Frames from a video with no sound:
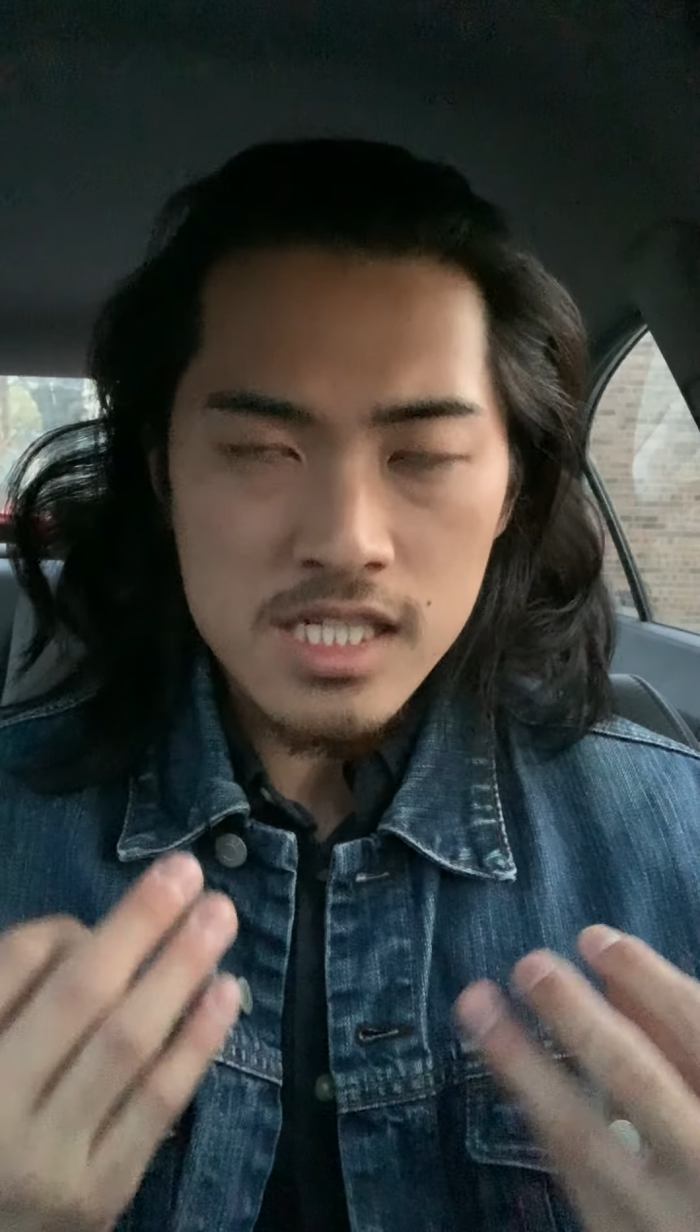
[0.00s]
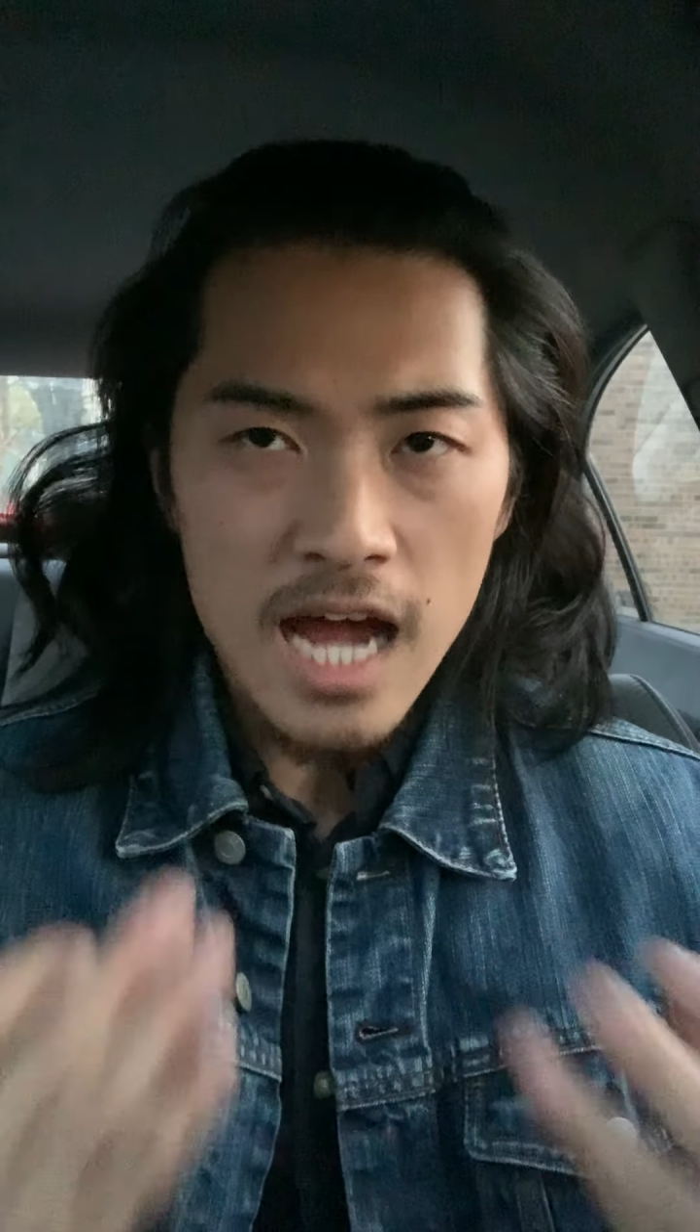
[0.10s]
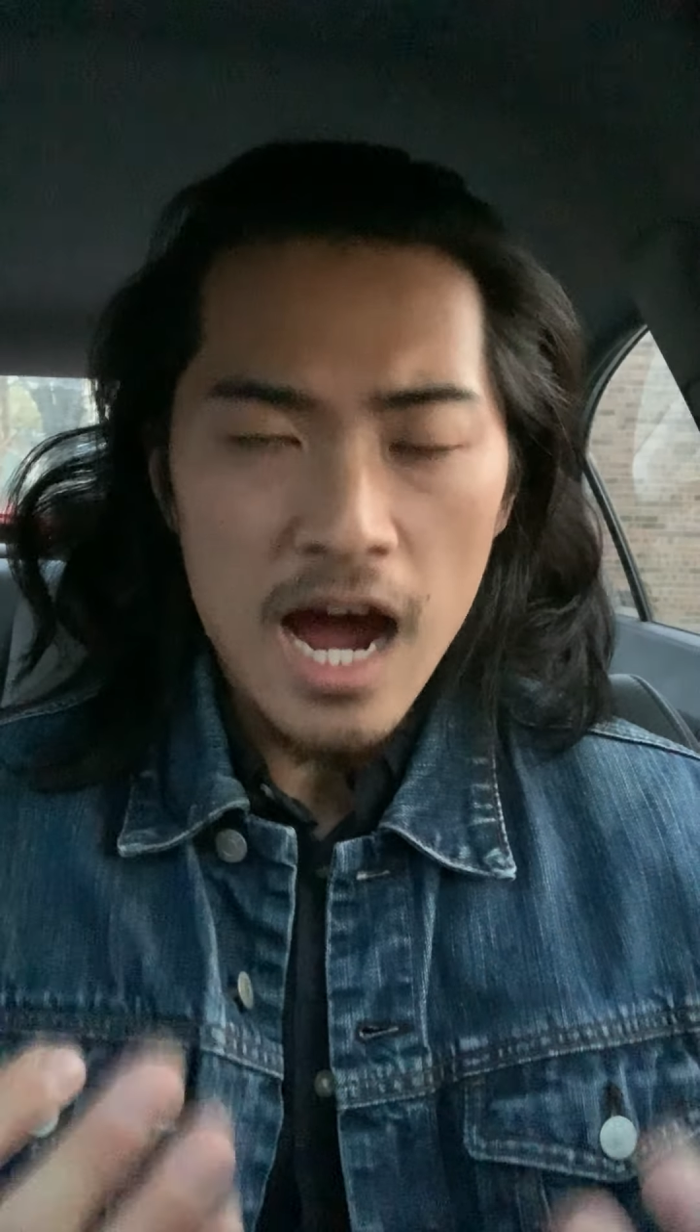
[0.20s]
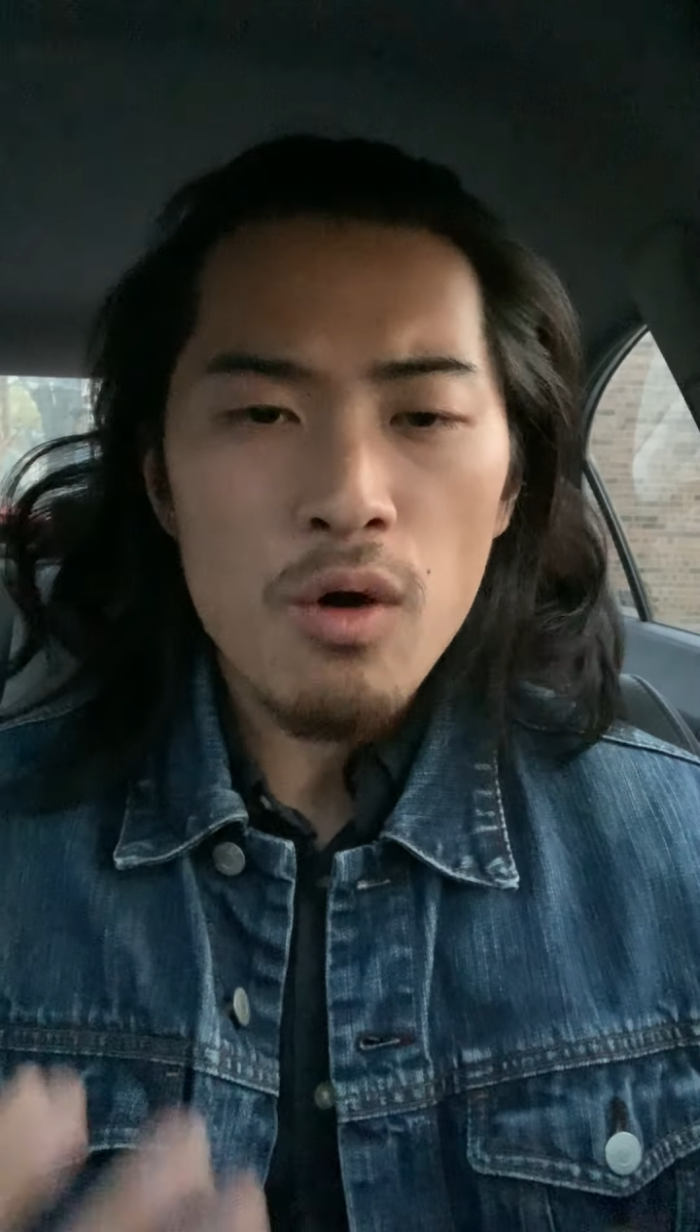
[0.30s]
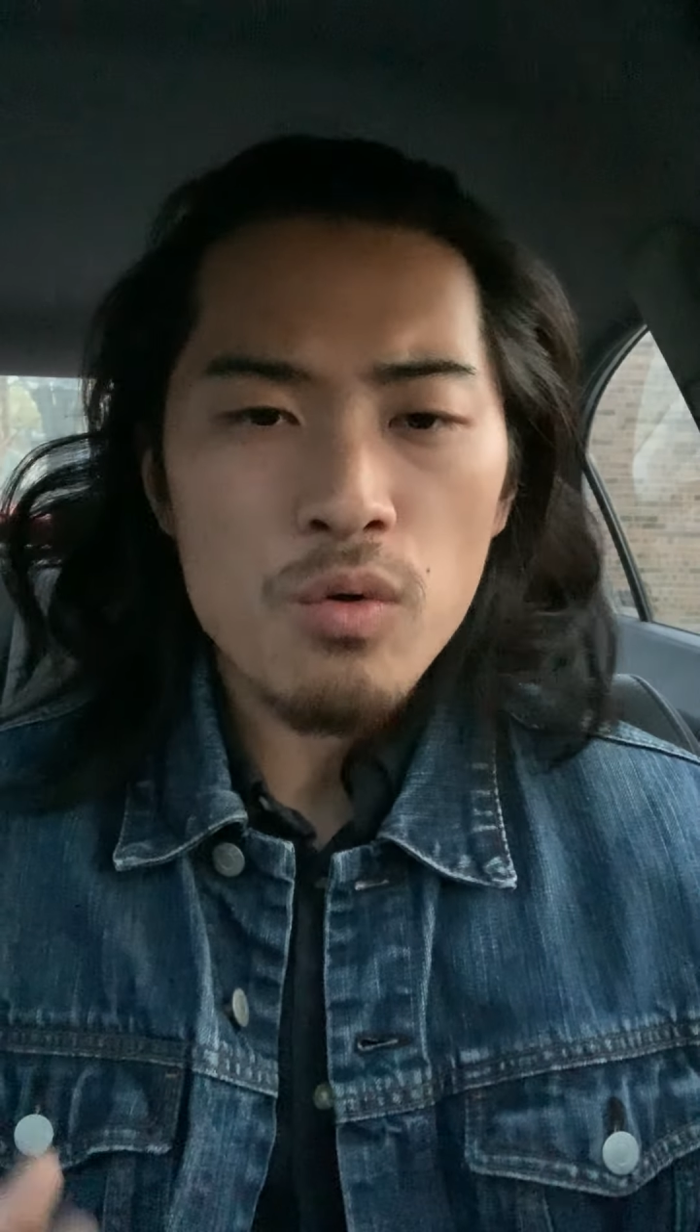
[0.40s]
an
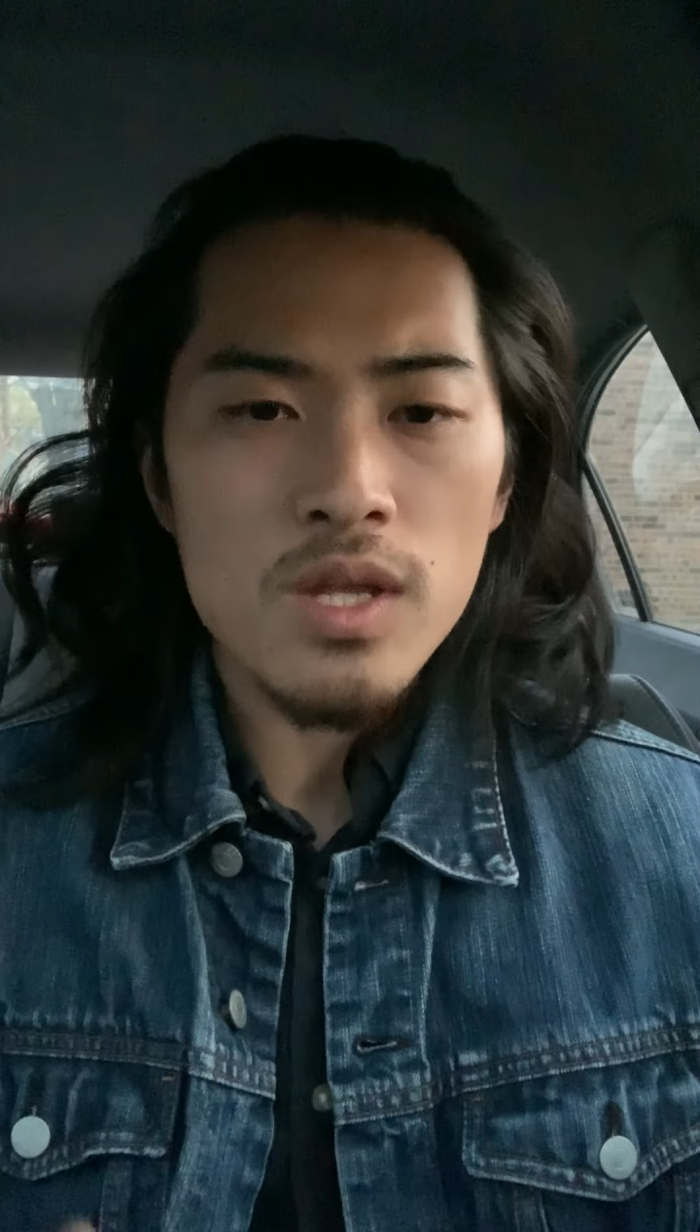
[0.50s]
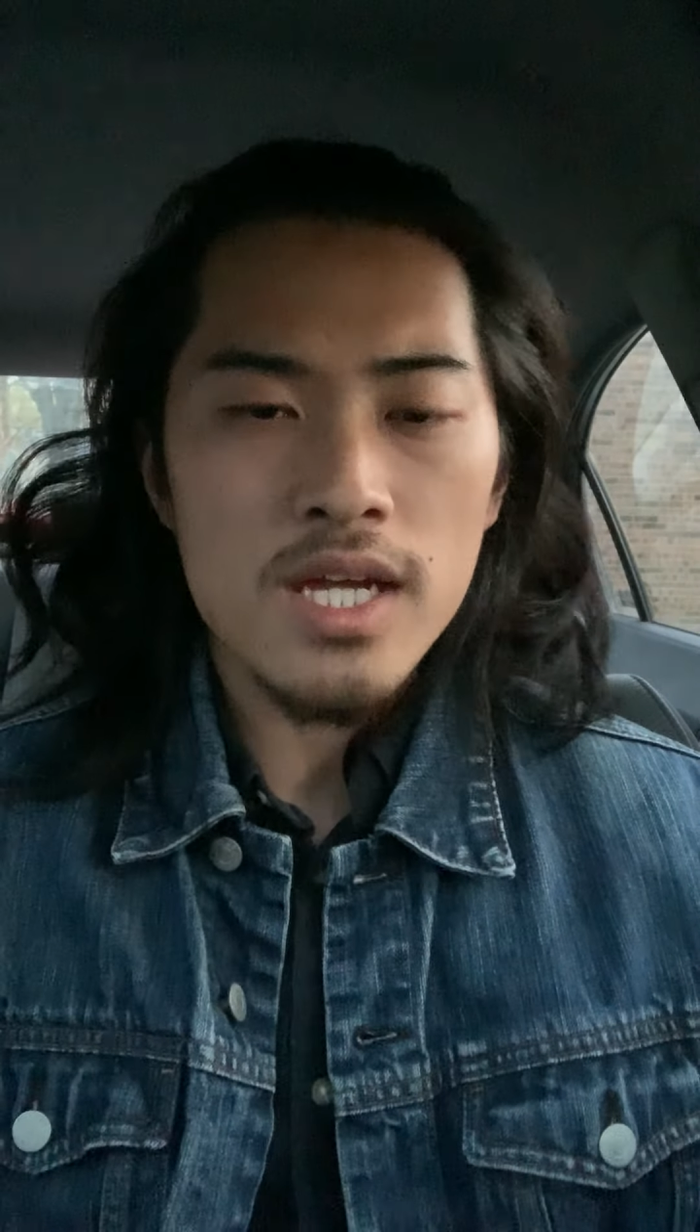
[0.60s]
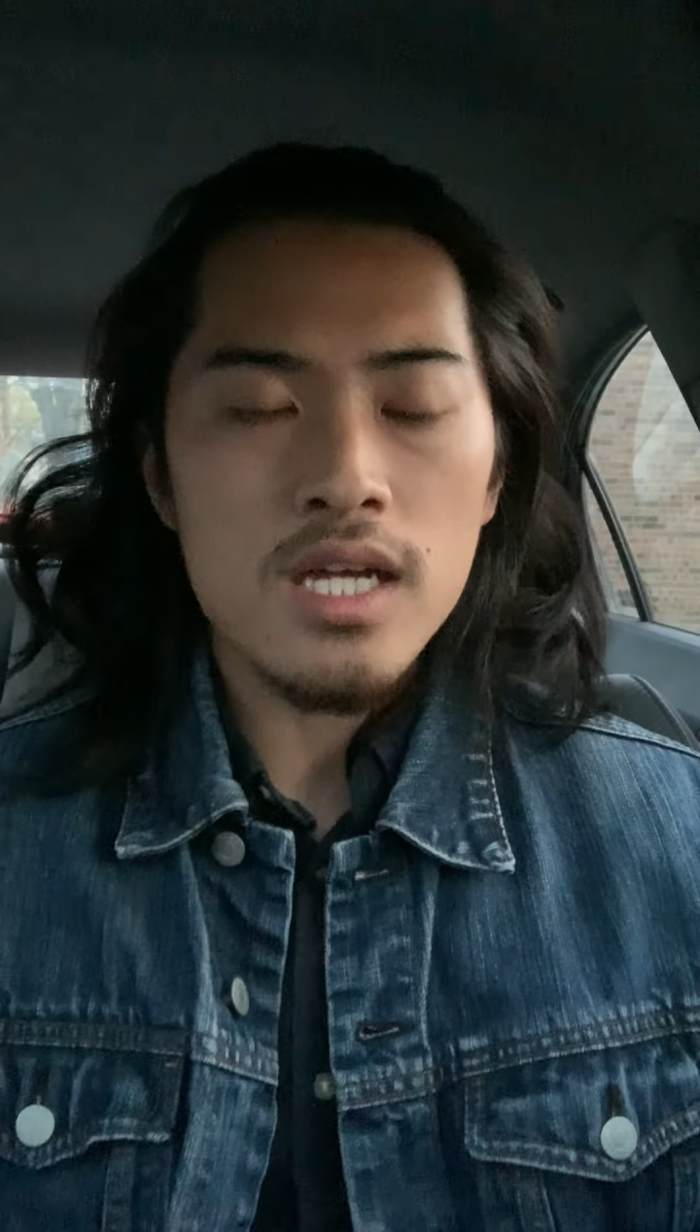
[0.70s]
outlet.